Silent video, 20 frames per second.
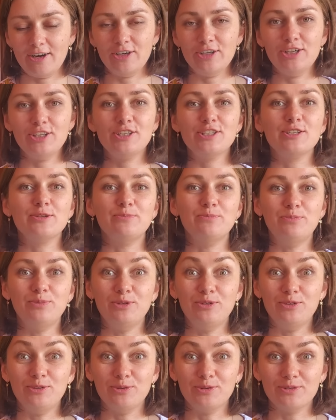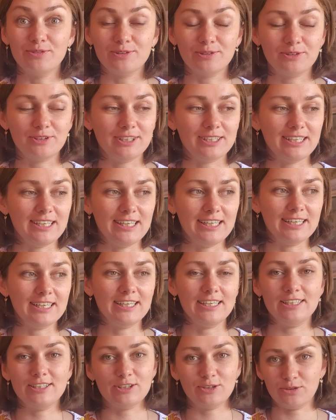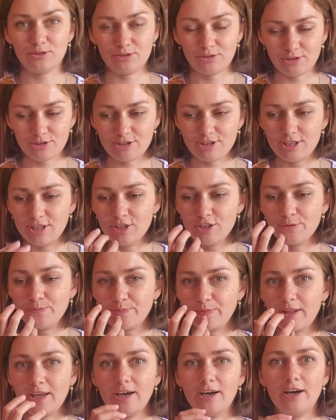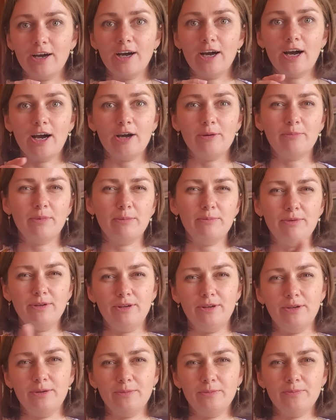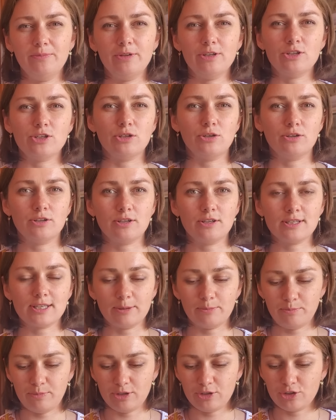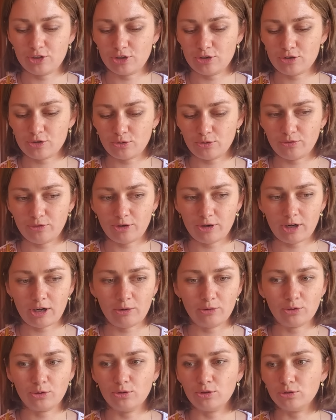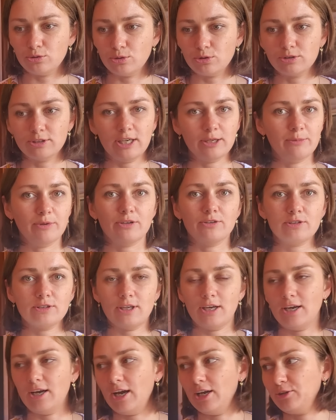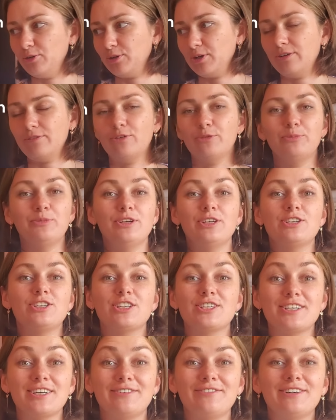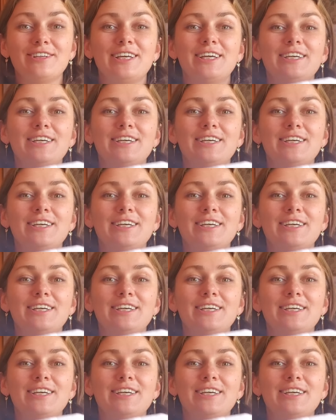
It's a beautiful technique. It's not cross stitch. I maybe insert some pictures of how it's gonna look like, because I don't have, I just have an